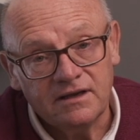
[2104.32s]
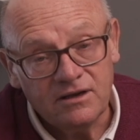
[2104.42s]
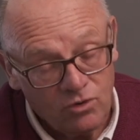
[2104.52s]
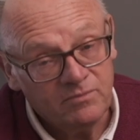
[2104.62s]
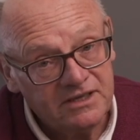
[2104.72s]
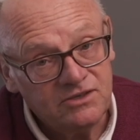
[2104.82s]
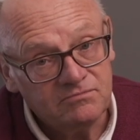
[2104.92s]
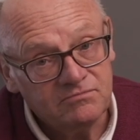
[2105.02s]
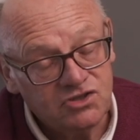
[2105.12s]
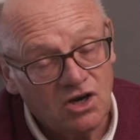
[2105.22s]
it will be
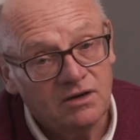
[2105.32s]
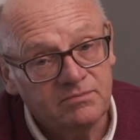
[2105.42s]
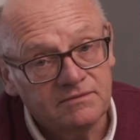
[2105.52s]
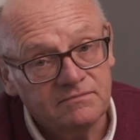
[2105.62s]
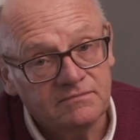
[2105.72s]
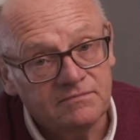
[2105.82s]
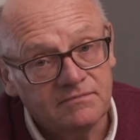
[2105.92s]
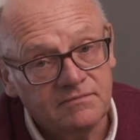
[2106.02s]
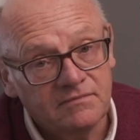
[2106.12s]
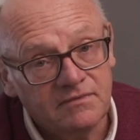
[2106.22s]
sharp.
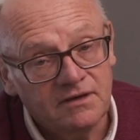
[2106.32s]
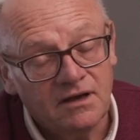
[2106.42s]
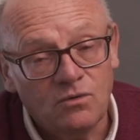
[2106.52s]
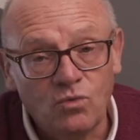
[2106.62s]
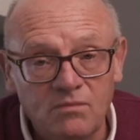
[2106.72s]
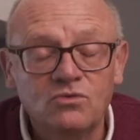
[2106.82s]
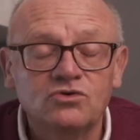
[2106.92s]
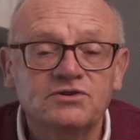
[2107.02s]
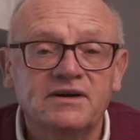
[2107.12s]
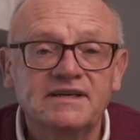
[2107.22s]
What more
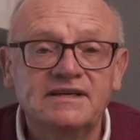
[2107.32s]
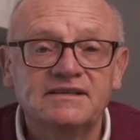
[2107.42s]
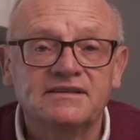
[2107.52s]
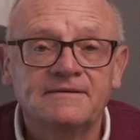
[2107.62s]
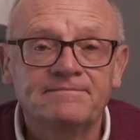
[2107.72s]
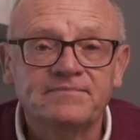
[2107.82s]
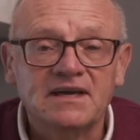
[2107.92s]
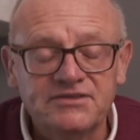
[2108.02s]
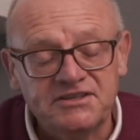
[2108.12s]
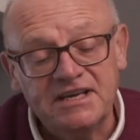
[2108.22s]
do I need?
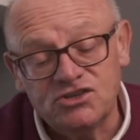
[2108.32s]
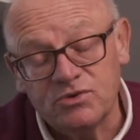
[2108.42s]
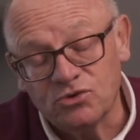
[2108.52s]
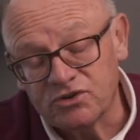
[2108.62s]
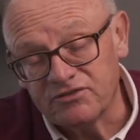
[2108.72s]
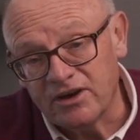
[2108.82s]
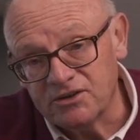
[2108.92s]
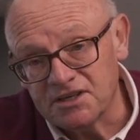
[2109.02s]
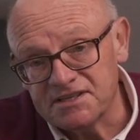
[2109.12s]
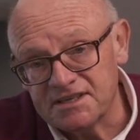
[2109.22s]
The danger with
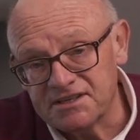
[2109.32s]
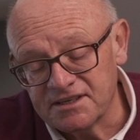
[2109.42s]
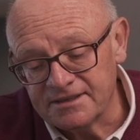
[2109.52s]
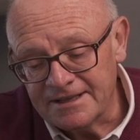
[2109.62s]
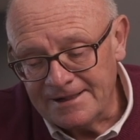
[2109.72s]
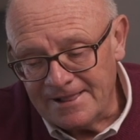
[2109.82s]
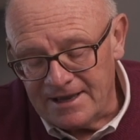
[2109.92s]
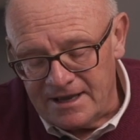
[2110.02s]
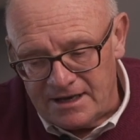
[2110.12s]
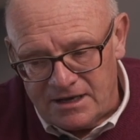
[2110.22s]
autofocus is that
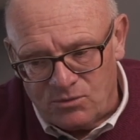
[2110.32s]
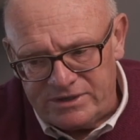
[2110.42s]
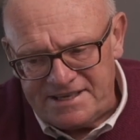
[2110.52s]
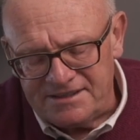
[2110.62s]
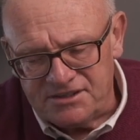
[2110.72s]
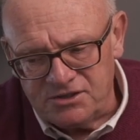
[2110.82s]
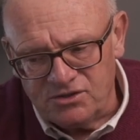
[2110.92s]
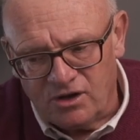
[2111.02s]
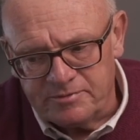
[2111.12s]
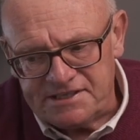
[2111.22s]
we tend to
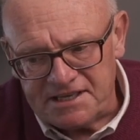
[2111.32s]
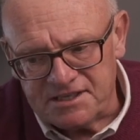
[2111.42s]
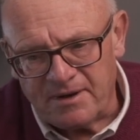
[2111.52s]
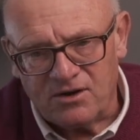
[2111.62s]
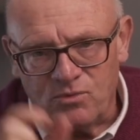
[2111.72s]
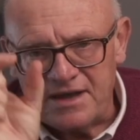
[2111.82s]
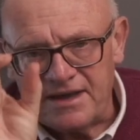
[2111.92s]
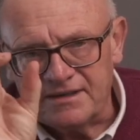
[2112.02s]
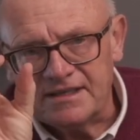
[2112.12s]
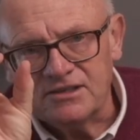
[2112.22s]
obsess about where
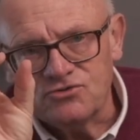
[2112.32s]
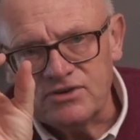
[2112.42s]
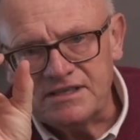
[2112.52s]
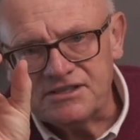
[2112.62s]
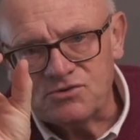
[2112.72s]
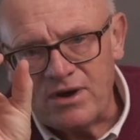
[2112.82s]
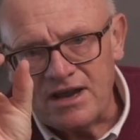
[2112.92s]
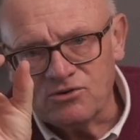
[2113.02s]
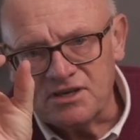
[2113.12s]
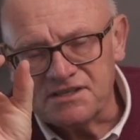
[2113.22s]
that little green
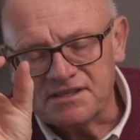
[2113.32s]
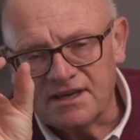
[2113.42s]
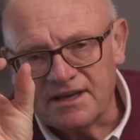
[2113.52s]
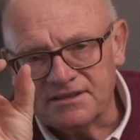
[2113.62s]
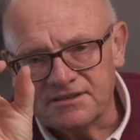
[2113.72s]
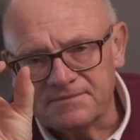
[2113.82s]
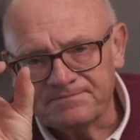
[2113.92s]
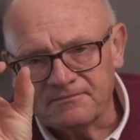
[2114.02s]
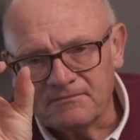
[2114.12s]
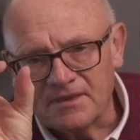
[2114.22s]
square is. And
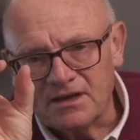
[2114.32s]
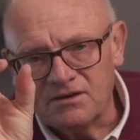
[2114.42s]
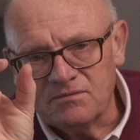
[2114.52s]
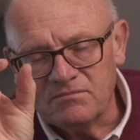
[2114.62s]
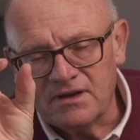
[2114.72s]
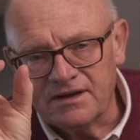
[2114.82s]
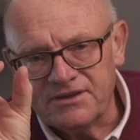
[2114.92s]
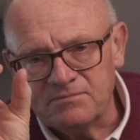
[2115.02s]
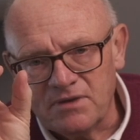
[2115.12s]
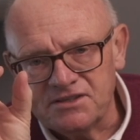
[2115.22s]
I
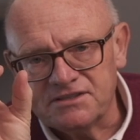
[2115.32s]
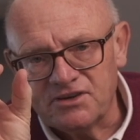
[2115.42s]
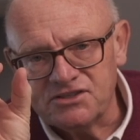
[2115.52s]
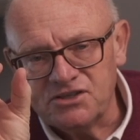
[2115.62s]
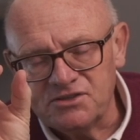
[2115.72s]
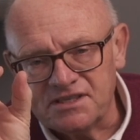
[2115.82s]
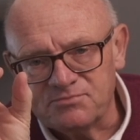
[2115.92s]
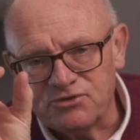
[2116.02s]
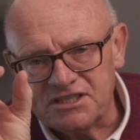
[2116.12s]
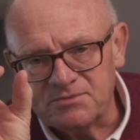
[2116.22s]
think most of us use this
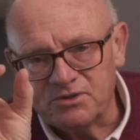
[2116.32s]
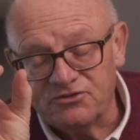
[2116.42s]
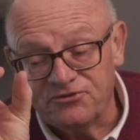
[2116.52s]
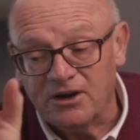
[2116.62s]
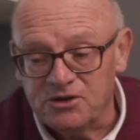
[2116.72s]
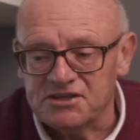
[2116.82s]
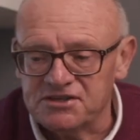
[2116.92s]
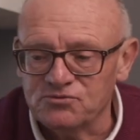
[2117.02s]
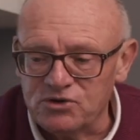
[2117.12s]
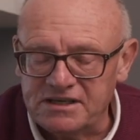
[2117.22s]
principle of focus
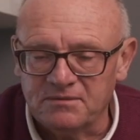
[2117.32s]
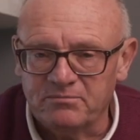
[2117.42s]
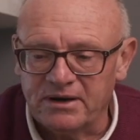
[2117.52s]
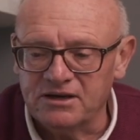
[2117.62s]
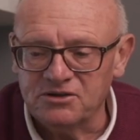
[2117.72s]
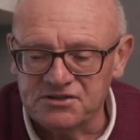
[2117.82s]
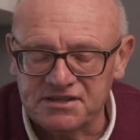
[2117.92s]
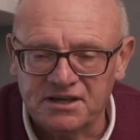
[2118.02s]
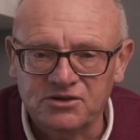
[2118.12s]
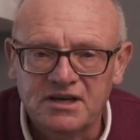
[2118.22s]
and recompose.
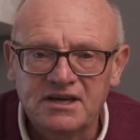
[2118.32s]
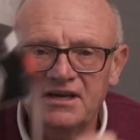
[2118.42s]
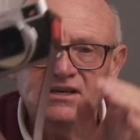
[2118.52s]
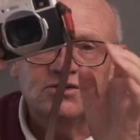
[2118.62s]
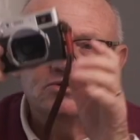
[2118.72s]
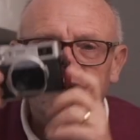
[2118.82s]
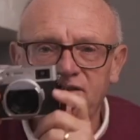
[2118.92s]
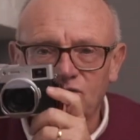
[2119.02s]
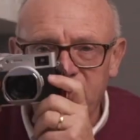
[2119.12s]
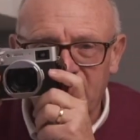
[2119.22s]
So you get
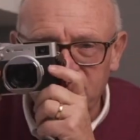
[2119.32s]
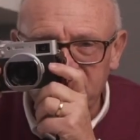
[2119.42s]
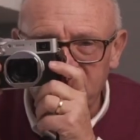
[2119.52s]
your camera to